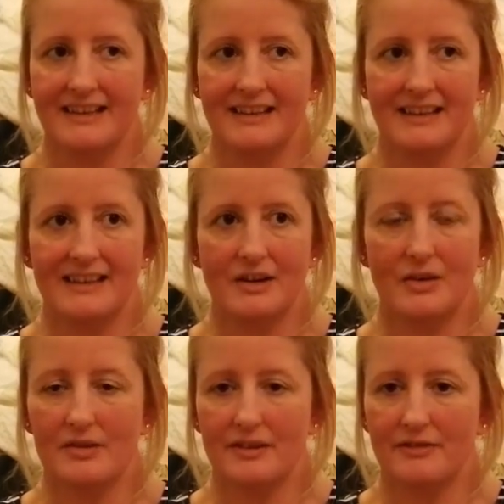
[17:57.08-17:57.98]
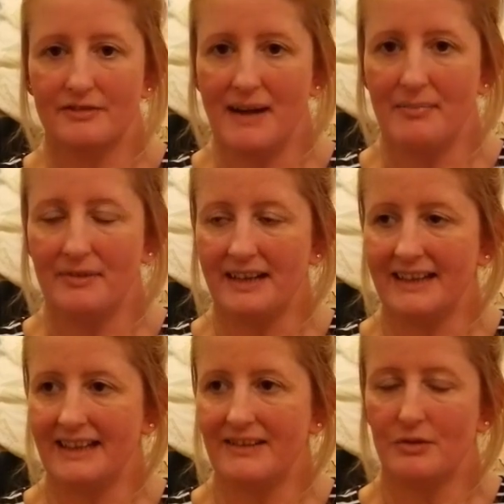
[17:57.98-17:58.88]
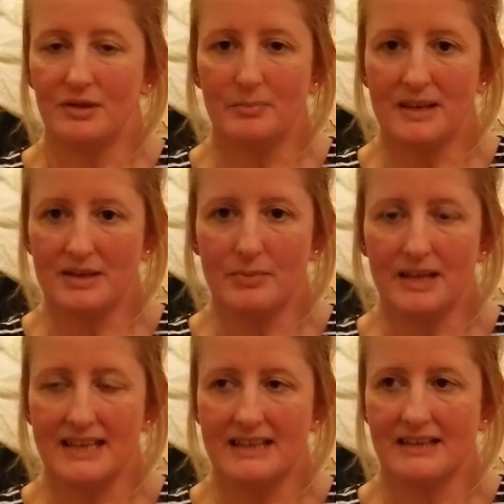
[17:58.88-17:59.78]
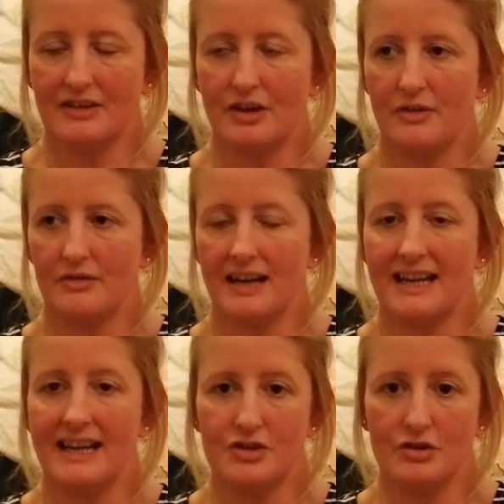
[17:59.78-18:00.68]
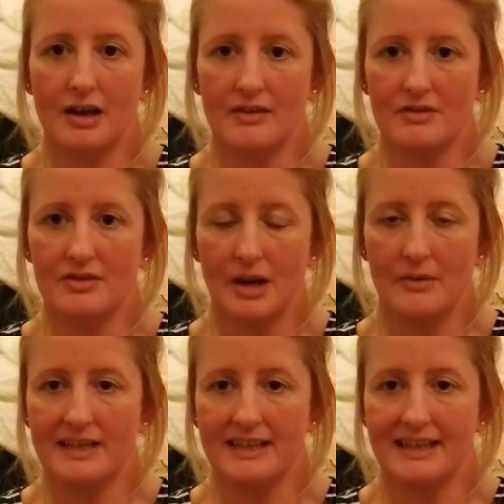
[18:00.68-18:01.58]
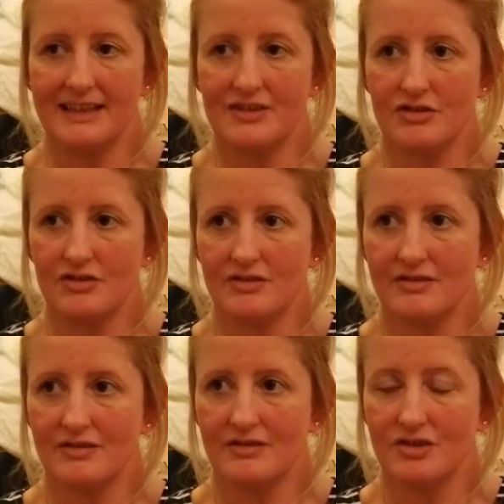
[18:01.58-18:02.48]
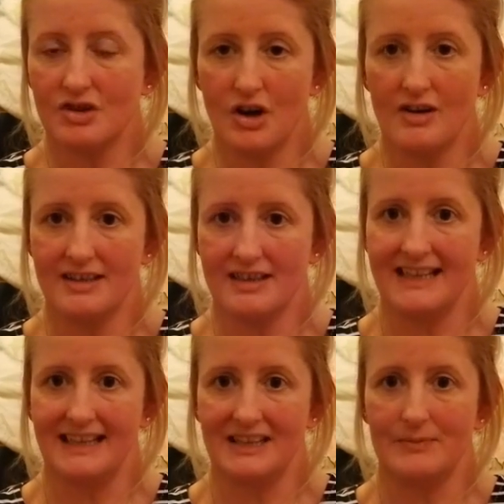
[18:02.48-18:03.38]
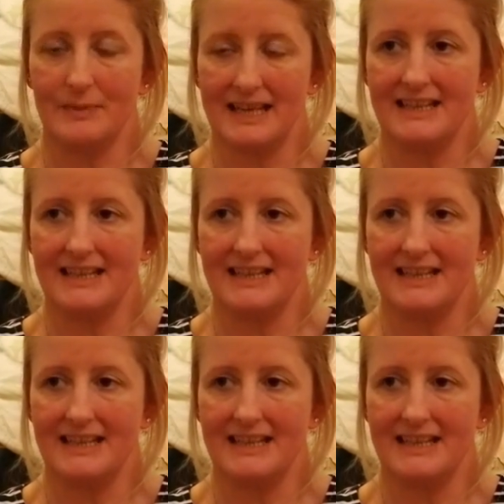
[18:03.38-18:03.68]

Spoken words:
you know, all the fabric and all the bits and pieces that go through it. And as you know, sewing is not inexpensive.